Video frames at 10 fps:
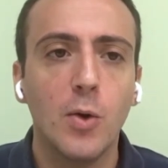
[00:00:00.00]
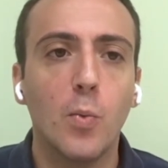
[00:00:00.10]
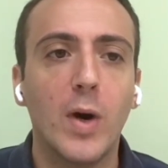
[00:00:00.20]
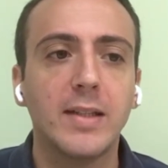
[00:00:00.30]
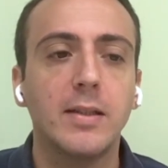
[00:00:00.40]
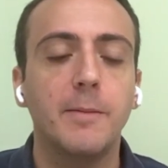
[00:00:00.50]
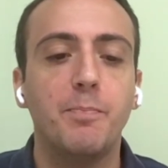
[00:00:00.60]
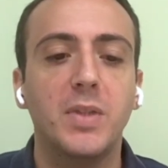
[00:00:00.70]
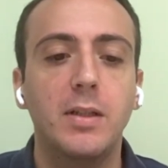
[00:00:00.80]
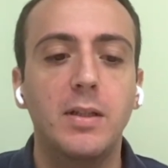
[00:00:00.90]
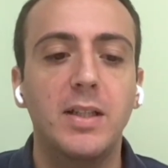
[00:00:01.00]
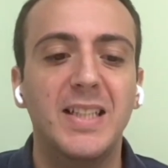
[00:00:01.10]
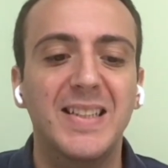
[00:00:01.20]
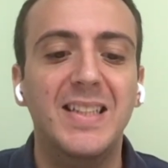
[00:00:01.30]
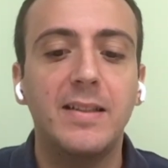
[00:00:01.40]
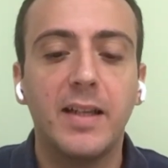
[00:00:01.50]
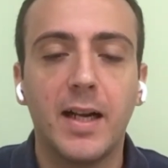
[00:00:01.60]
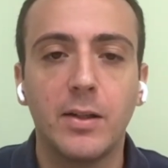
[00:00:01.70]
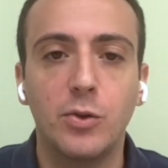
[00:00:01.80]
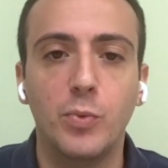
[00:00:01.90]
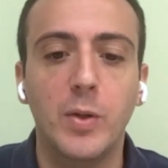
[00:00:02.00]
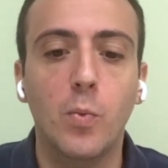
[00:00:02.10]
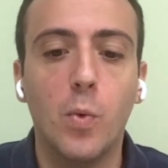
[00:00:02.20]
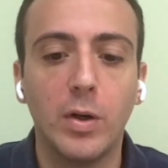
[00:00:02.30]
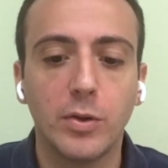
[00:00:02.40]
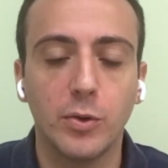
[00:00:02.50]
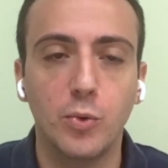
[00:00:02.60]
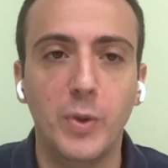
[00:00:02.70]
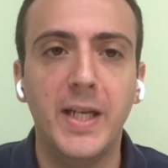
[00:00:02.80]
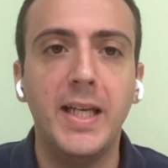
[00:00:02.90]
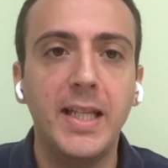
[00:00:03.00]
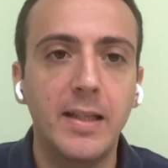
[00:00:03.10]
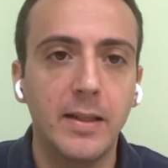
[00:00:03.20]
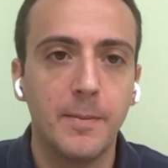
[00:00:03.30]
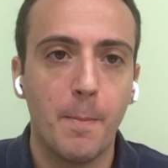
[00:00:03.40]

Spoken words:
What in detail do we want or do we need